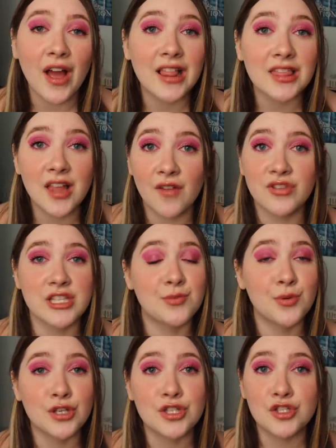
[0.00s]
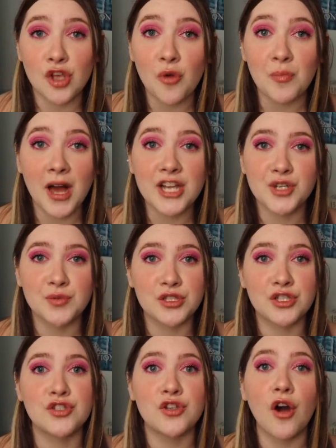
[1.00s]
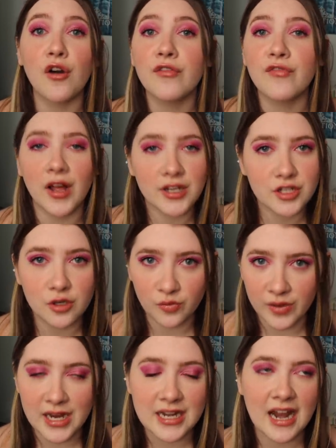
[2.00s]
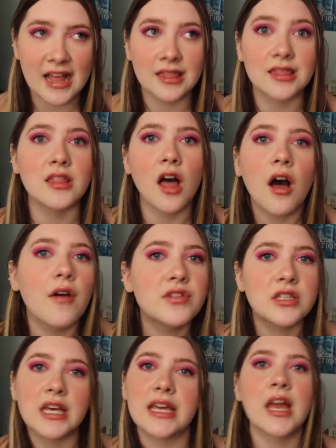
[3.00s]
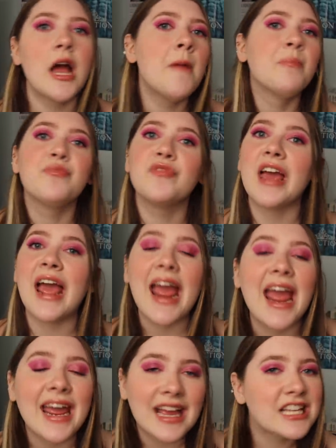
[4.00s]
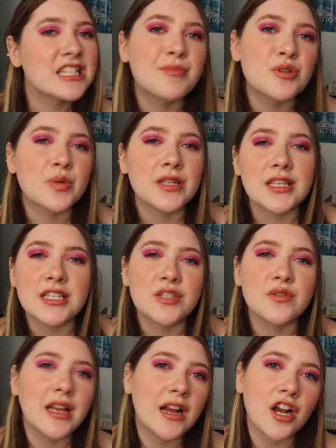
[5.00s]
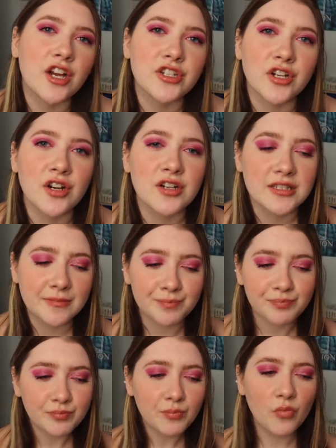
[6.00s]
I loved this book so much. It was so fun to read and I loved like the angst between these two characters and